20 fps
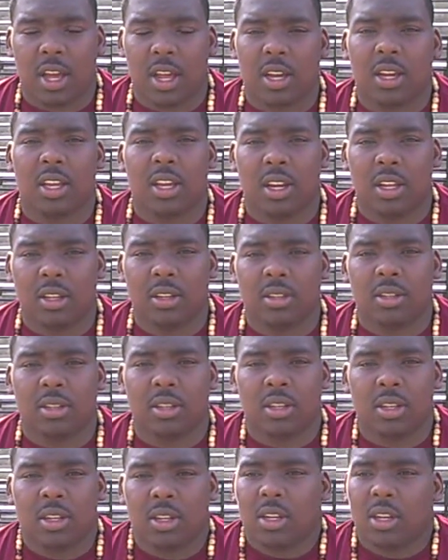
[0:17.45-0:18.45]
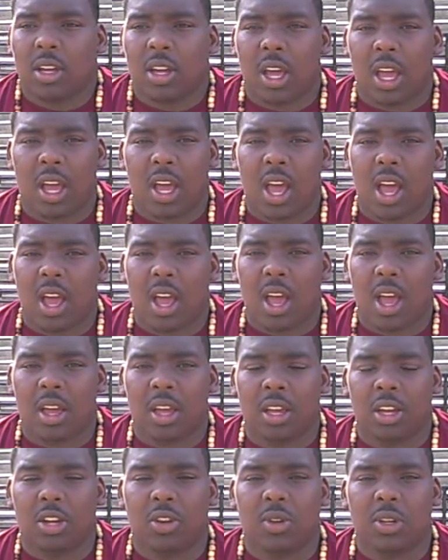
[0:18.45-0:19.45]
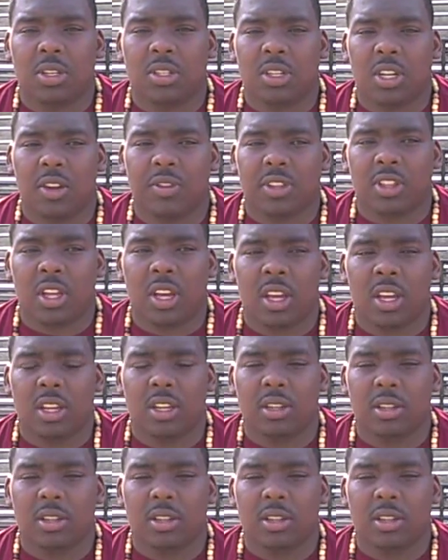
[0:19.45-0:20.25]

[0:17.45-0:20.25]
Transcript: I did it. Yeah. Uh, I increased in everything.